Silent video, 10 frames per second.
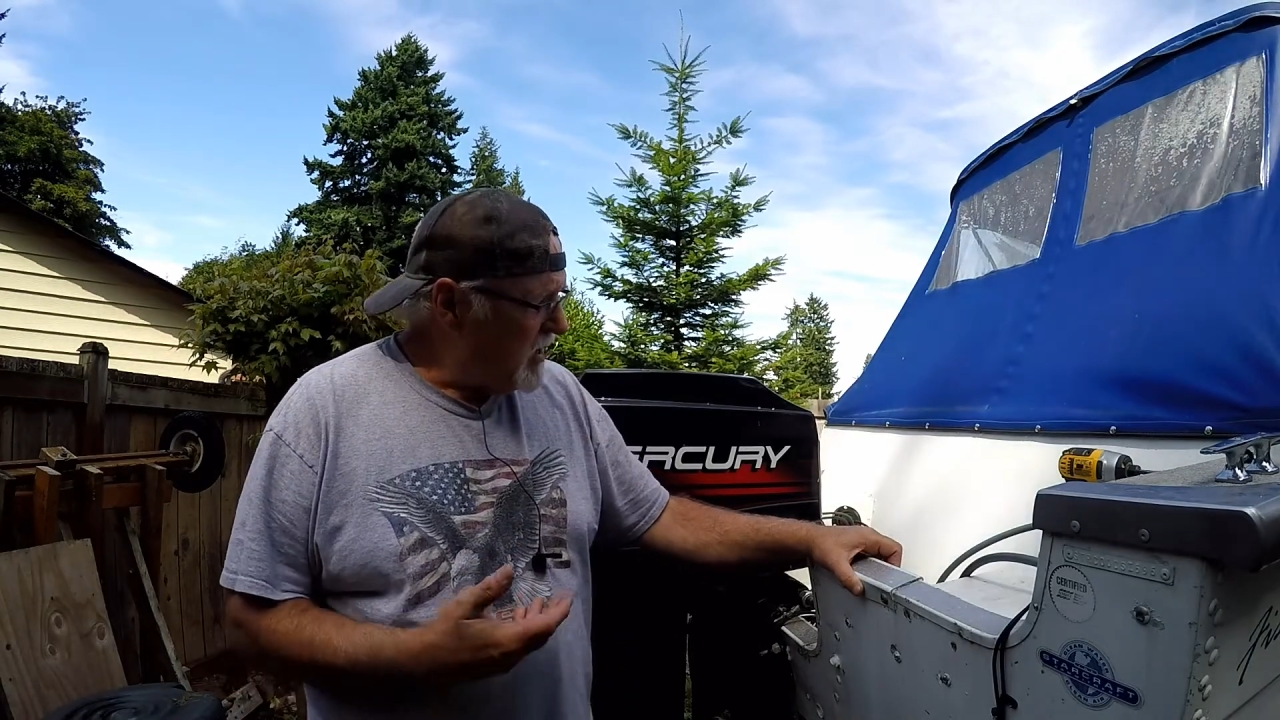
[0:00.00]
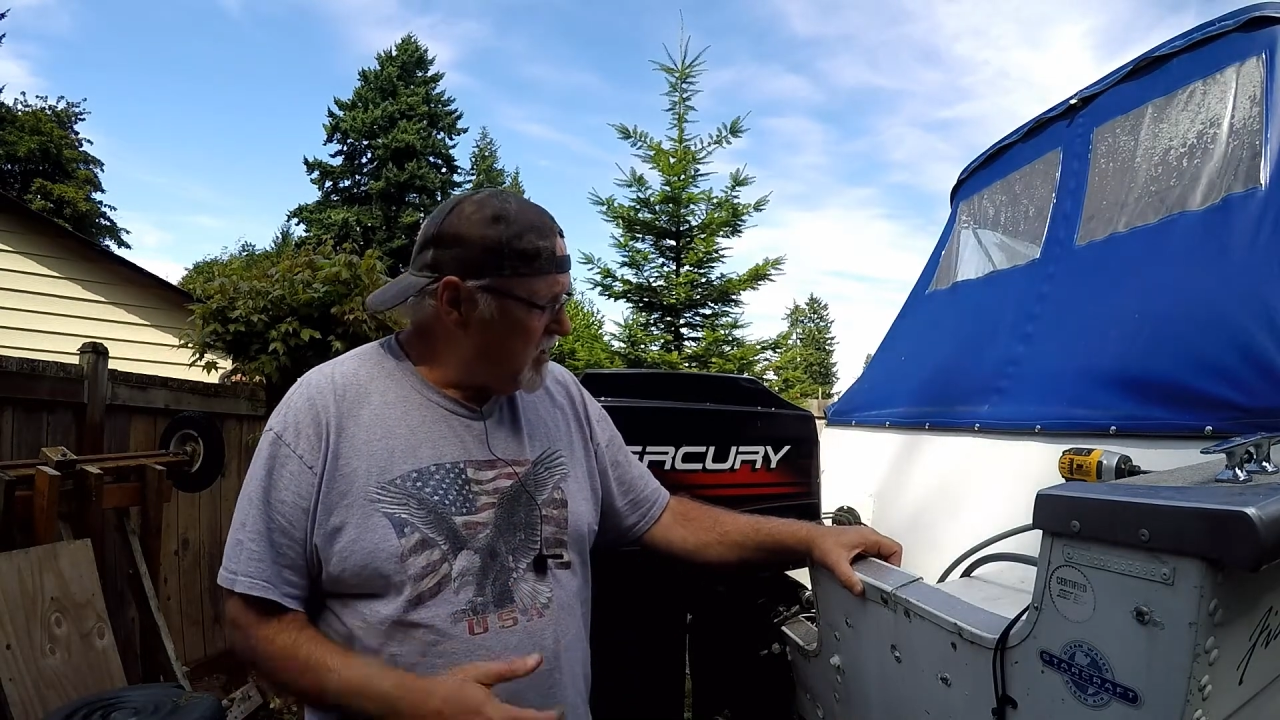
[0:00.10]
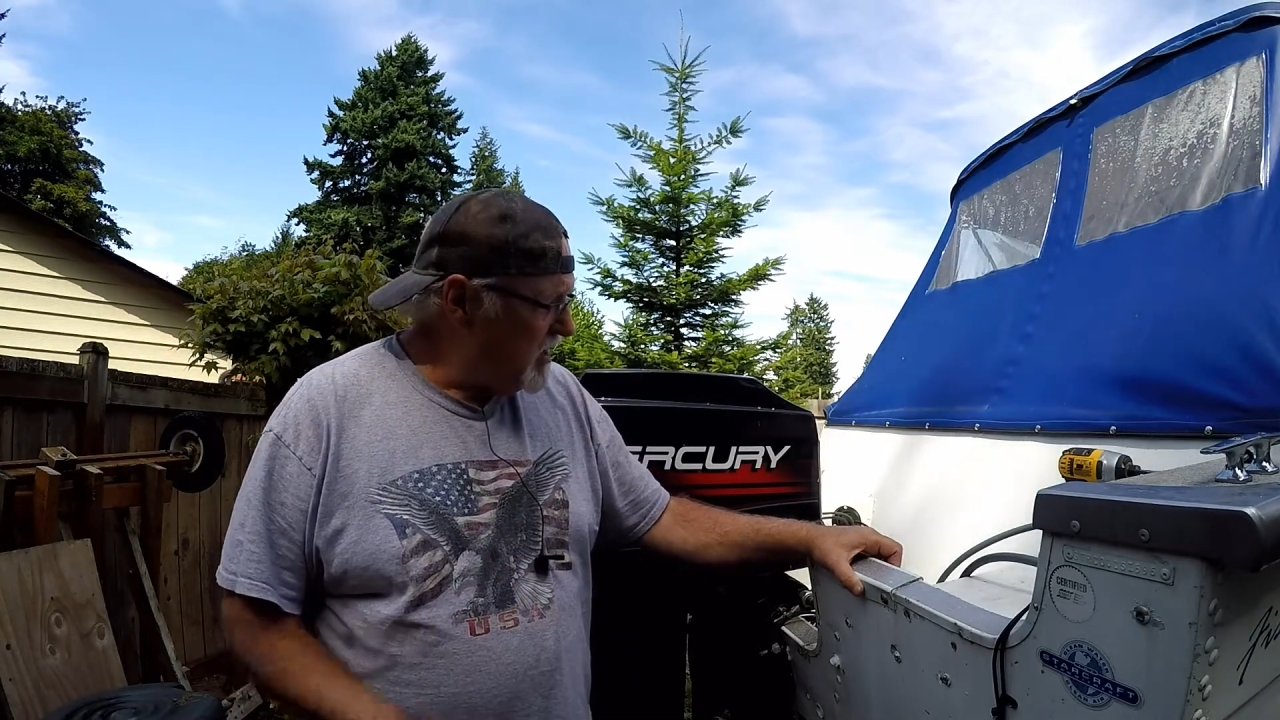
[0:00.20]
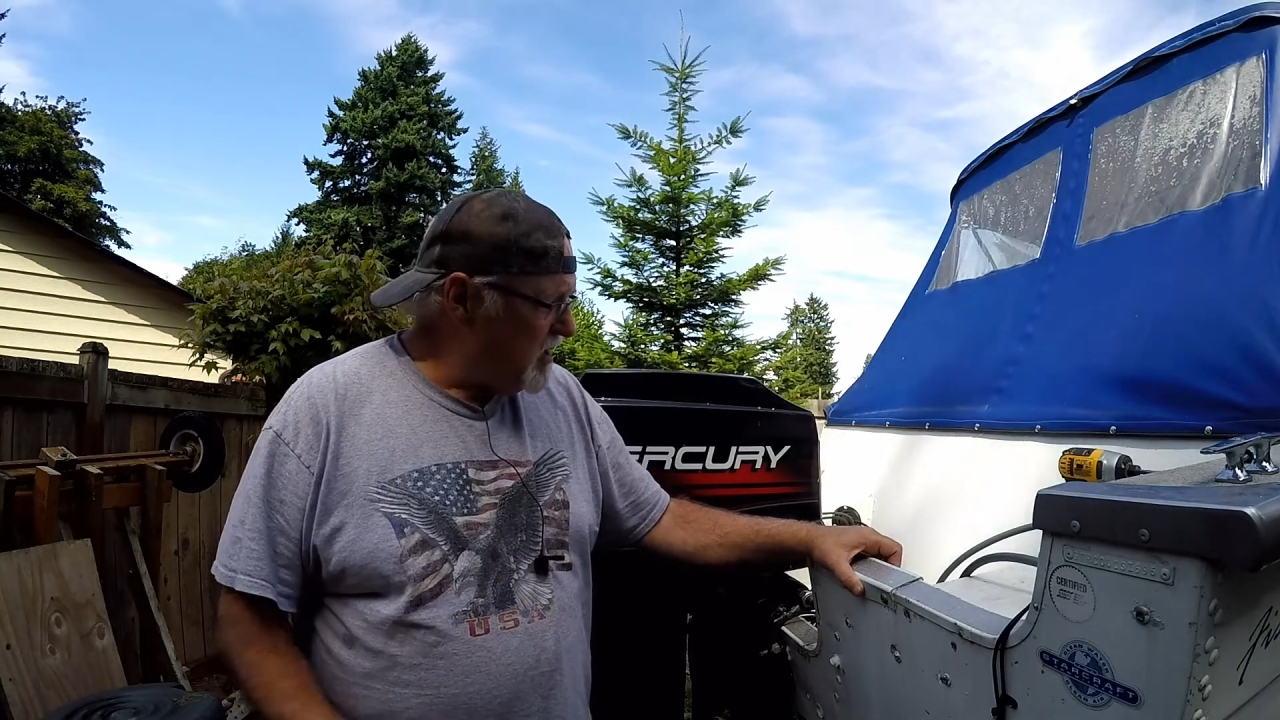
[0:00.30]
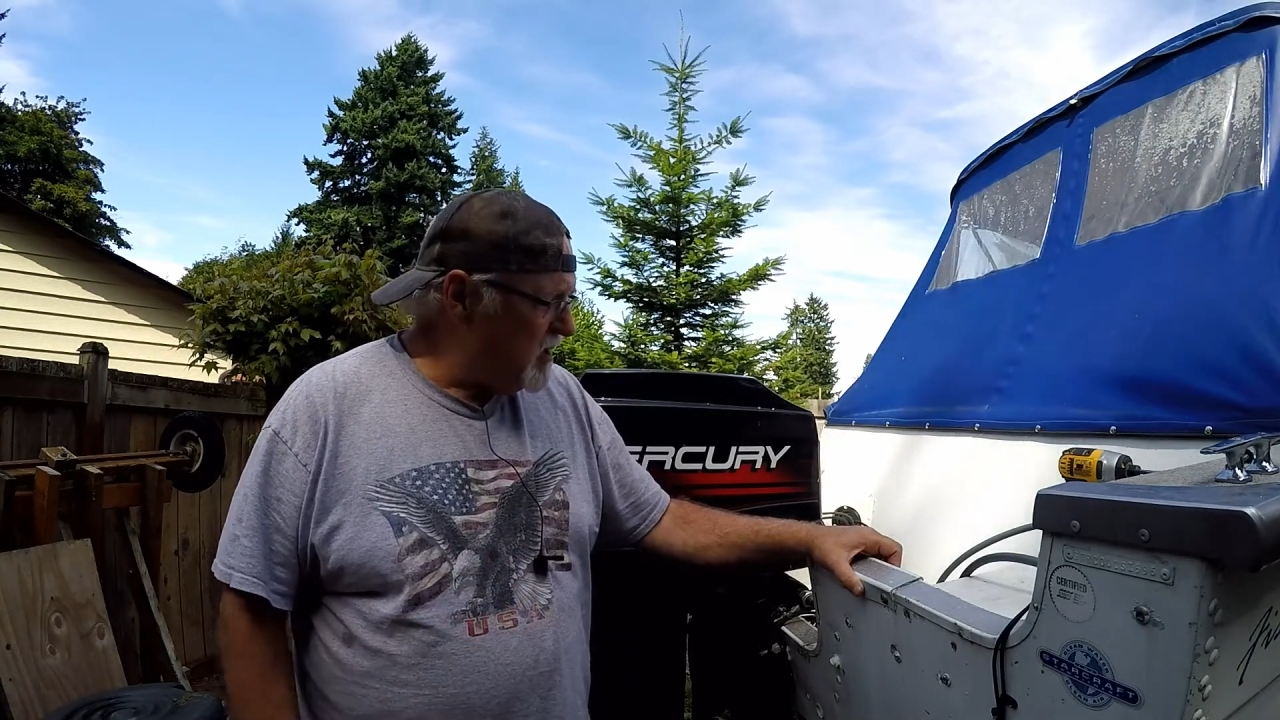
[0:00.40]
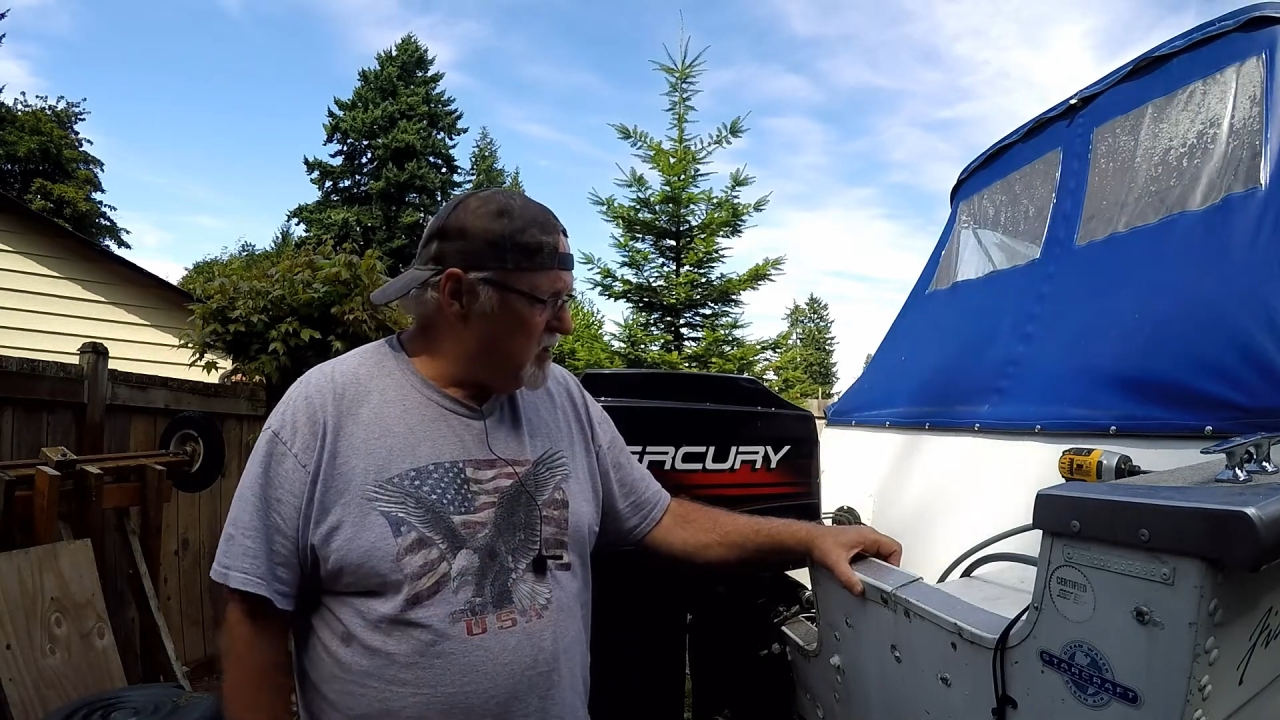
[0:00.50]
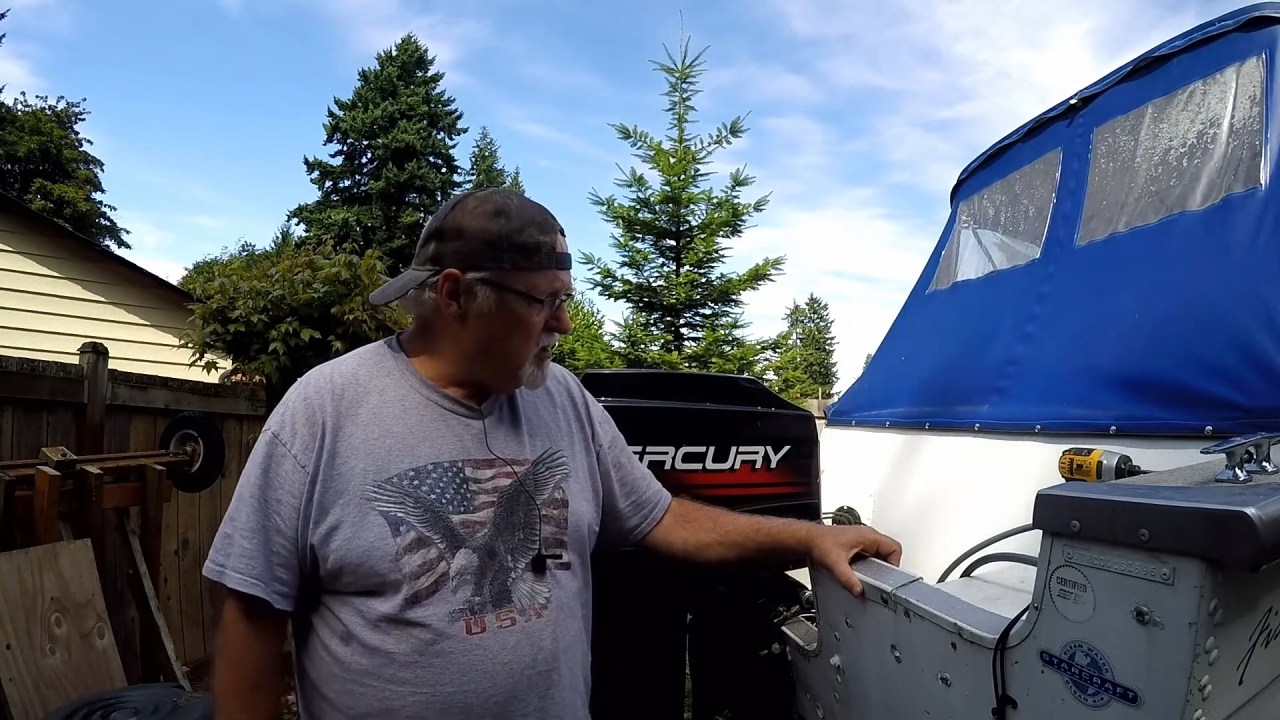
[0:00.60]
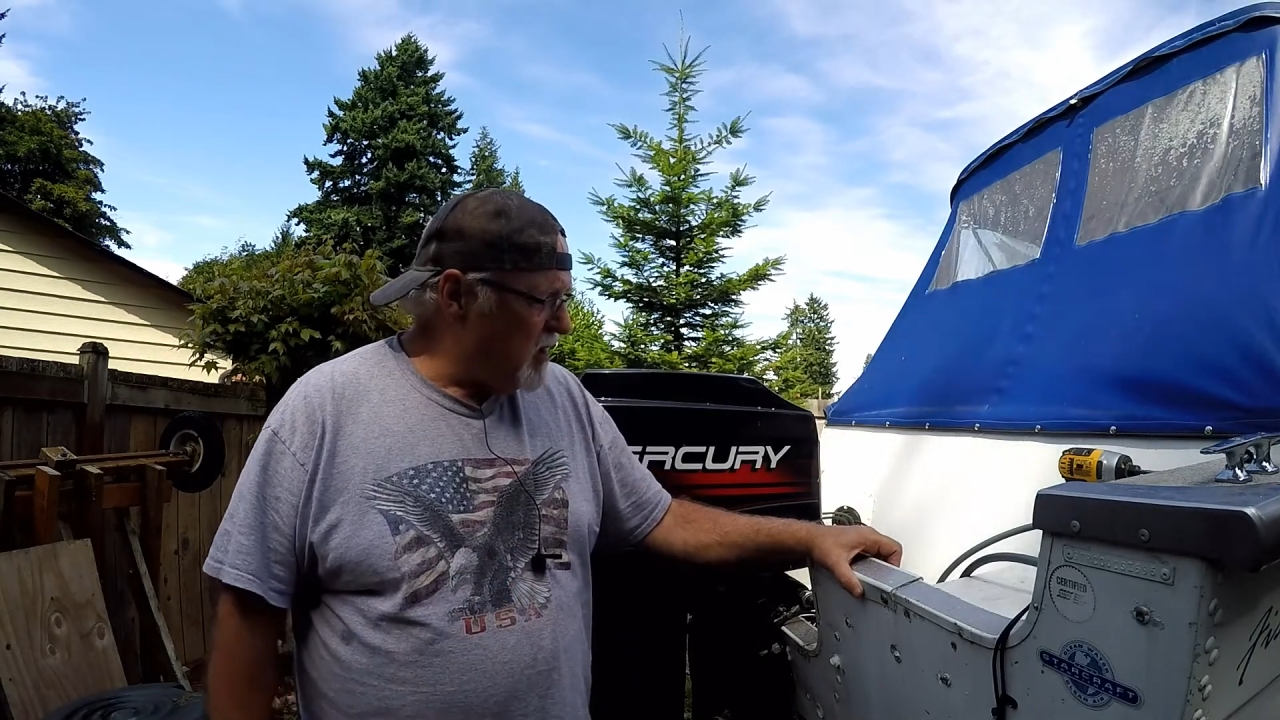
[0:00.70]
did is